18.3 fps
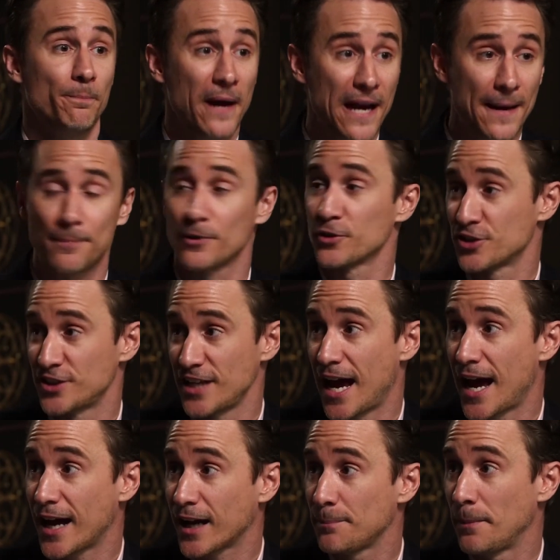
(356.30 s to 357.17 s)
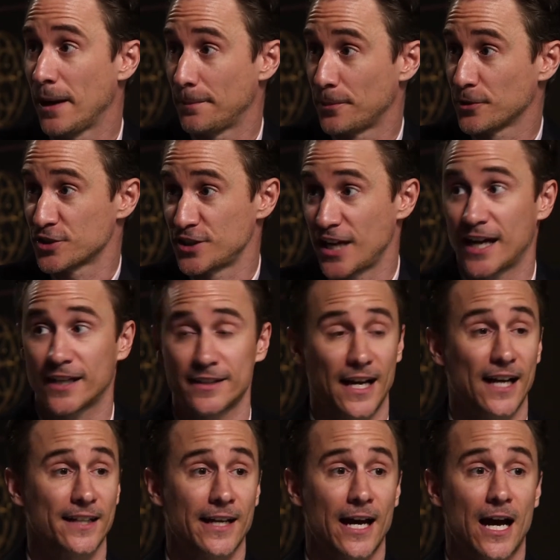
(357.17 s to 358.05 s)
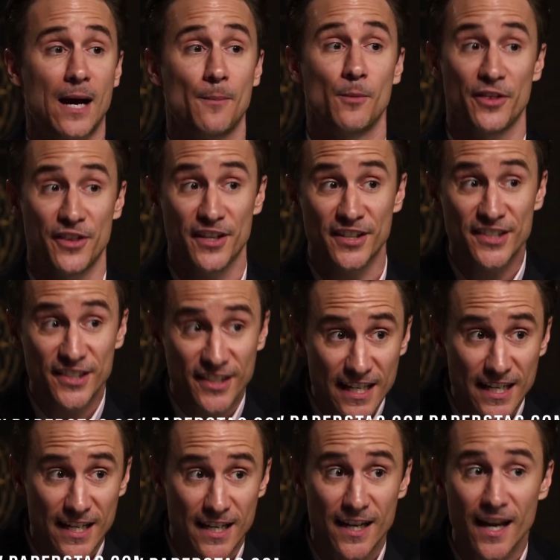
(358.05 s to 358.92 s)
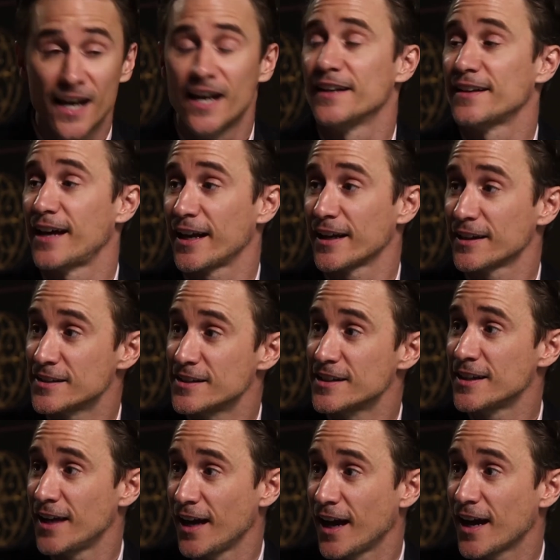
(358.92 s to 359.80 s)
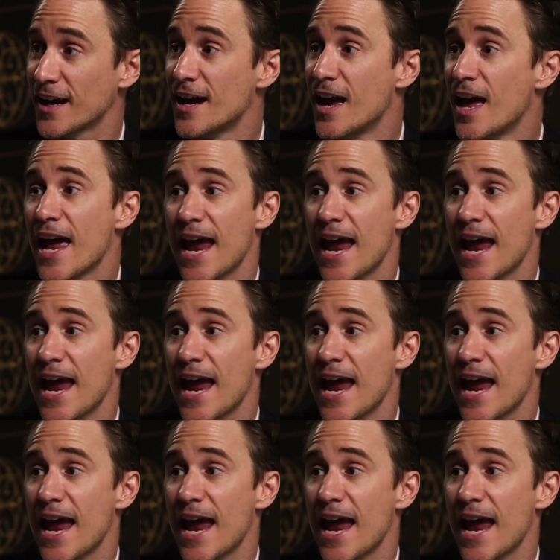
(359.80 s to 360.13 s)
PaperStack, paperstack.com with a C, not a CK.